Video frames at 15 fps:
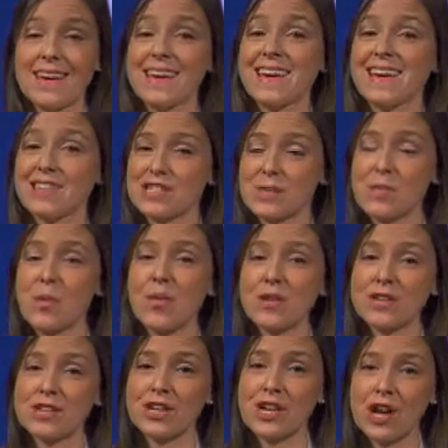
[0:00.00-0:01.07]
It is
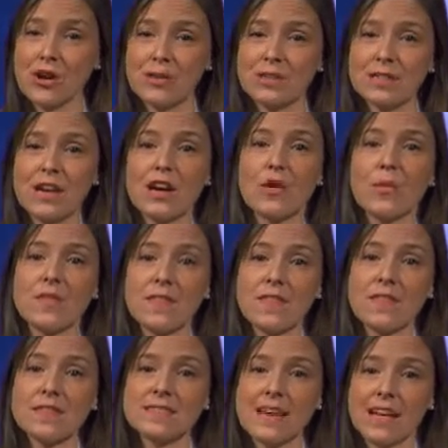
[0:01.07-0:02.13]
important to note within
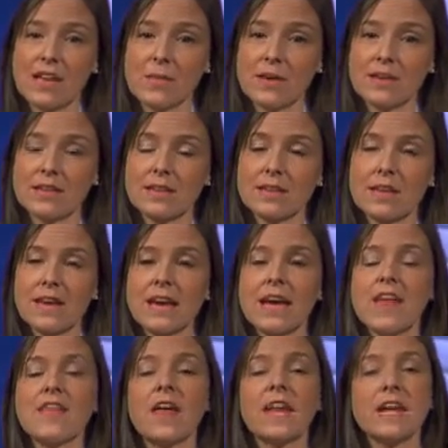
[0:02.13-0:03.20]
this element
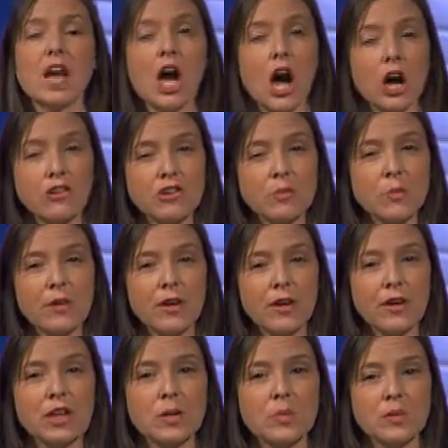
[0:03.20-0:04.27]
that an
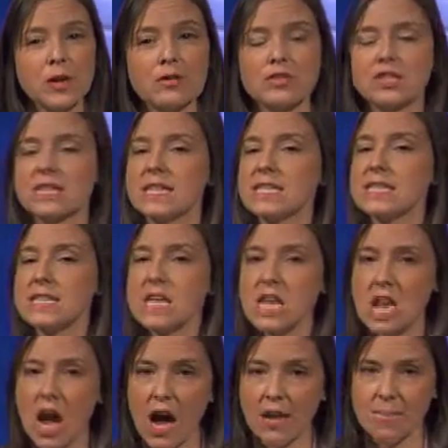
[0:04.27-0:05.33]
entrepreneurial approach does
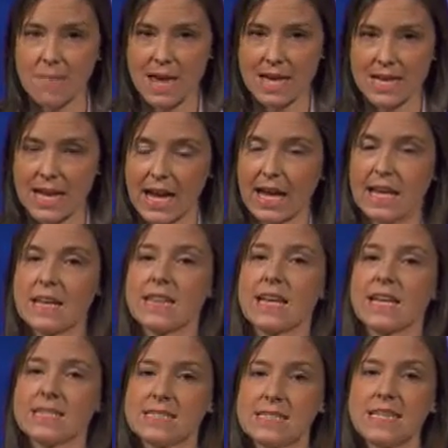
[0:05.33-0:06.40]
not mandate that
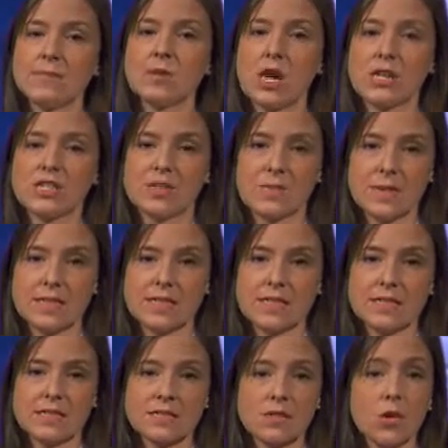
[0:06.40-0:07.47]
a team launch a
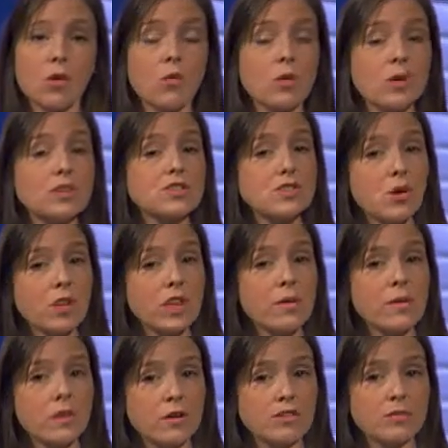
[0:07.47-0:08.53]
business or work solely
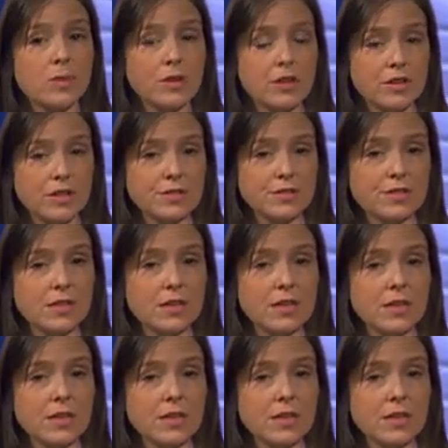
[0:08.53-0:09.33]
with entrepreneurs.